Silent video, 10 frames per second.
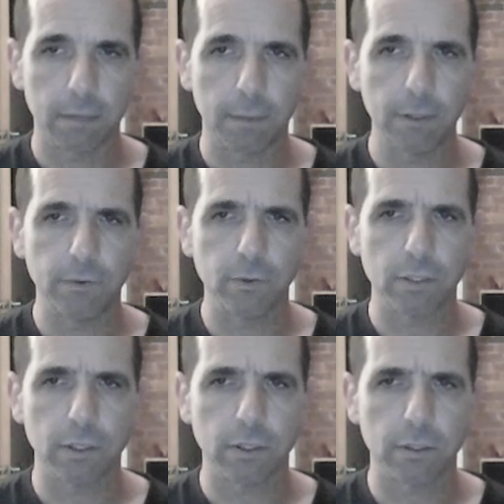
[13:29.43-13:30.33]
You've
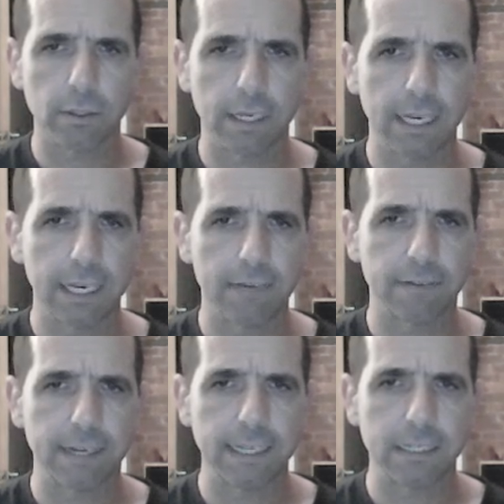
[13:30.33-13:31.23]
also got king
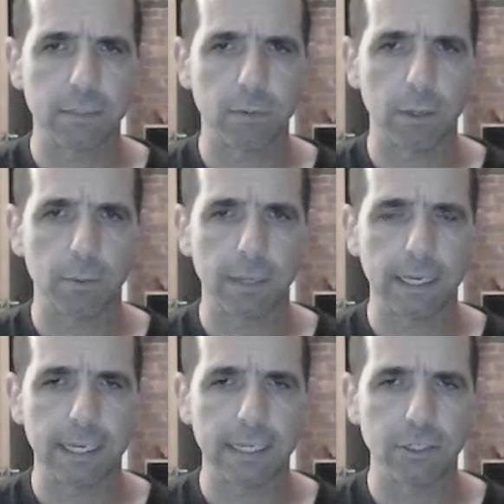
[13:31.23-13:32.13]
f8. White would play
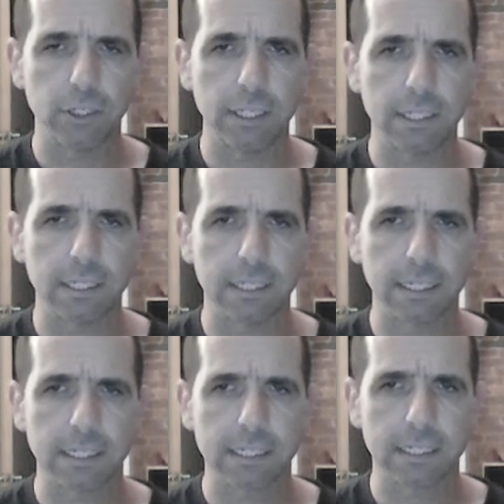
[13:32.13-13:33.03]
king
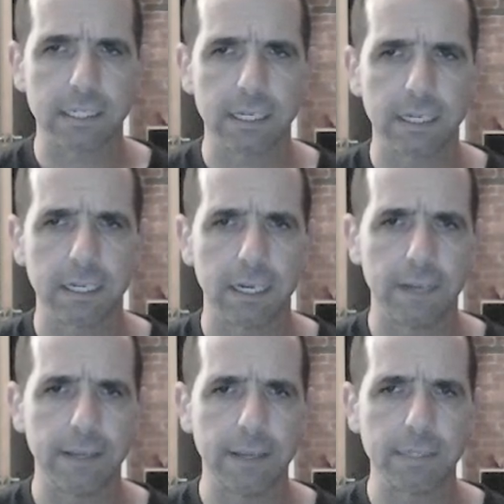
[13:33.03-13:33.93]
g6.
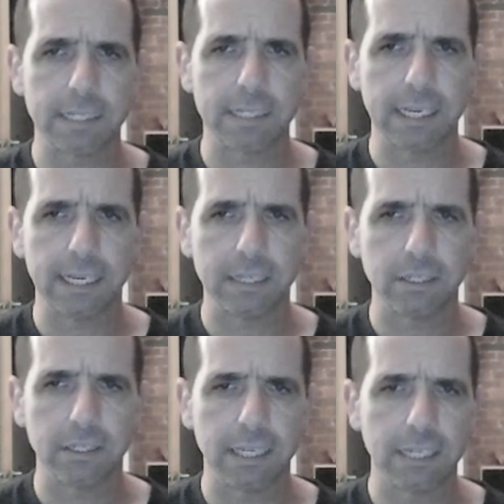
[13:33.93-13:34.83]
And then we'd say king
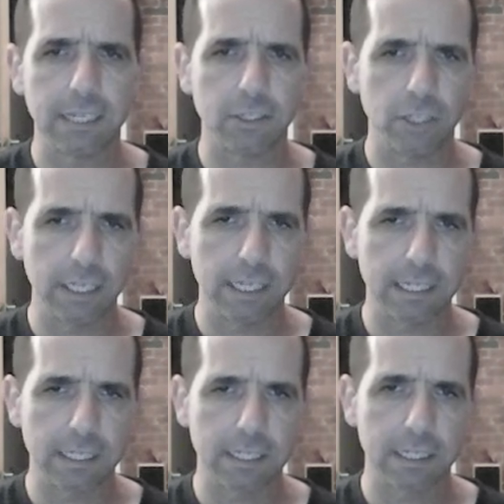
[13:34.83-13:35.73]

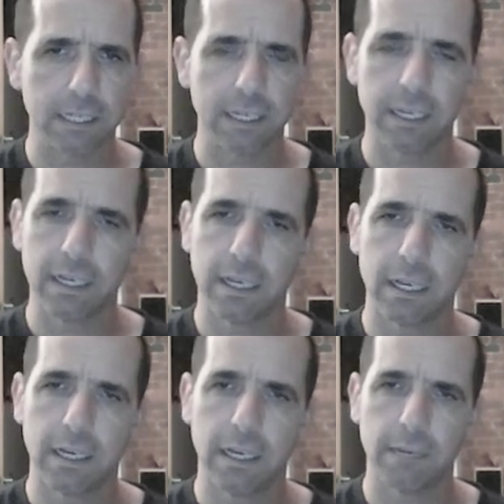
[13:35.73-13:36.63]
g8.
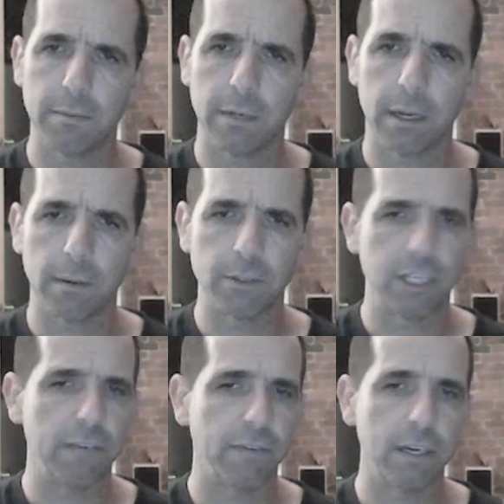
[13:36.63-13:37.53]

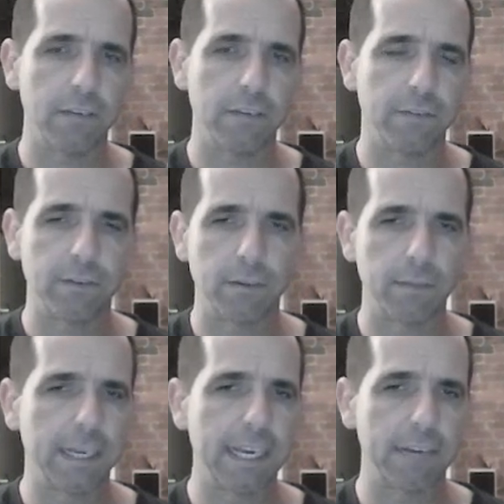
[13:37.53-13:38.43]
g5,
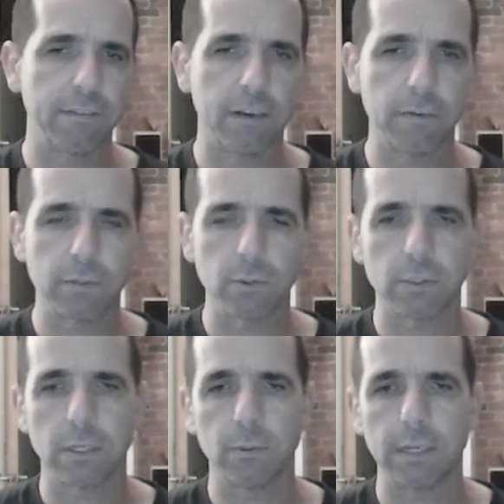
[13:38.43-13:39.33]
king f5 was
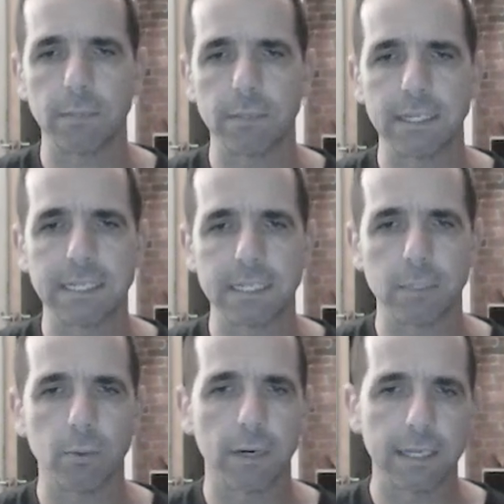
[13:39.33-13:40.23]
also winning, but this is the
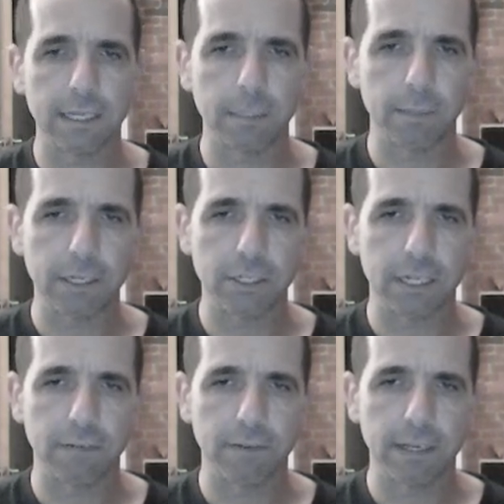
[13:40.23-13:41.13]
widening the beachhead
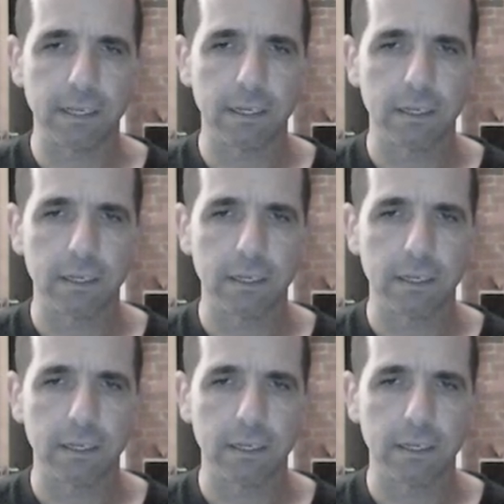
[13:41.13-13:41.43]
thing.